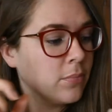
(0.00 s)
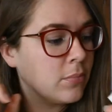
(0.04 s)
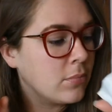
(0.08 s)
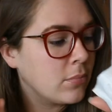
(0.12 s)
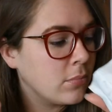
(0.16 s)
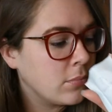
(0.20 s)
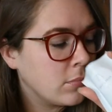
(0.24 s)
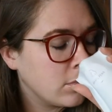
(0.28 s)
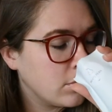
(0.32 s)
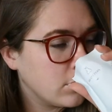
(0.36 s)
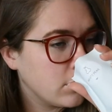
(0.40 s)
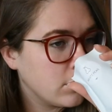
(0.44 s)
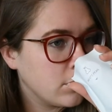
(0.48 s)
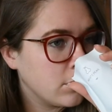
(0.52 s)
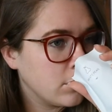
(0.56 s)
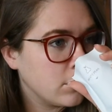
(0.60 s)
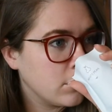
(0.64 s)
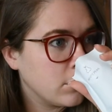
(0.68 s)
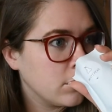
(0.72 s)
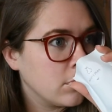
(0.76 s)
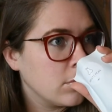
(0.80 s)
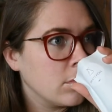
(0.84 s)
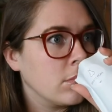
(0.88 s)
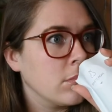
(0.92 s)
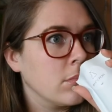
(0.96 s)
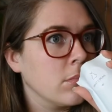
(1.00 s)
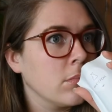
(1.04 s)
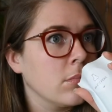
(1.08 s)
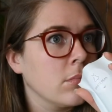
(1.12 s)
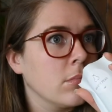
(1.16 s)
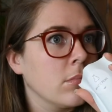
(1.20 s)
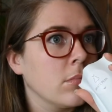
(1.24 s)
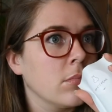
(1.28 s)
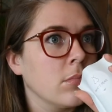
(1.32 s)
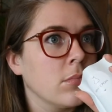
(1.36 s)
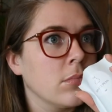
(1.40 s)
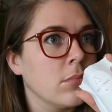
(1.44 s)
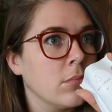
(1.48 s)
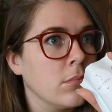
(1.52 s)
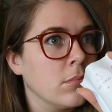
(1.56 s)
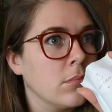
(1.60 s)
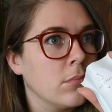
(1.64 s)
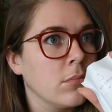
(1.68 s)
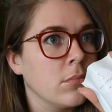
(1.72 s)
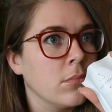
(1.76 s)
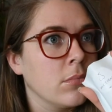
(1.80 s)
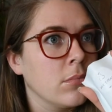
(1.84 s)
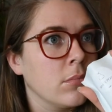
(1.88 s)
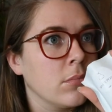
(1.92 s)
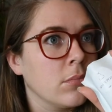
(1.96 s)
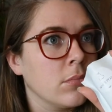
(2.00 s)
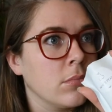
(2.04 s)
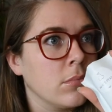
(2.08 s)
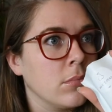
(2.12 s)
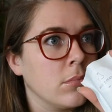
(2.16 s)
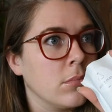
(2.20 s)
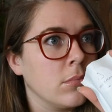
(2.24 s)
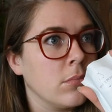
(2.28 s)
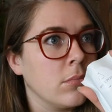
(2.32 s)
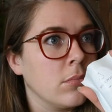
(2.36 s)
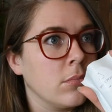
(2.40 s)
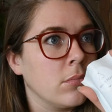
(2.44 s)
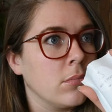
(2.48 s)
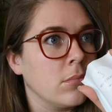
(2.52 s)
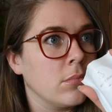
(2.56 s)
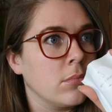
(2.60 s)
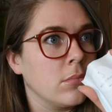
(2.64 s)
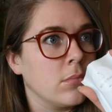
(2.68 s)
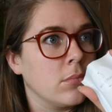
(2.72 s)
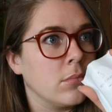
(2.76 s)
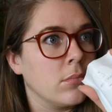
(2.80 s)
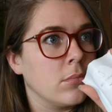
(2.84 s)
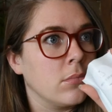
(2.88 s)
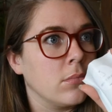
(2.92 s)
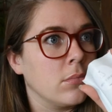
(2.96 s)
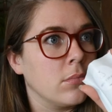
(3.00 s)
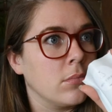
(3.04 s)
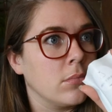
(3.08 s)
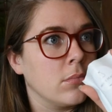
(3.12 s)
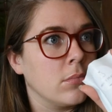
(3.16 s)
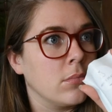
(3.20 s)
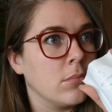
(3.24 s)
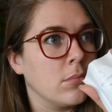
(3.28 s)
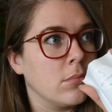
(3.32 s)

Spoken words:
[no speech]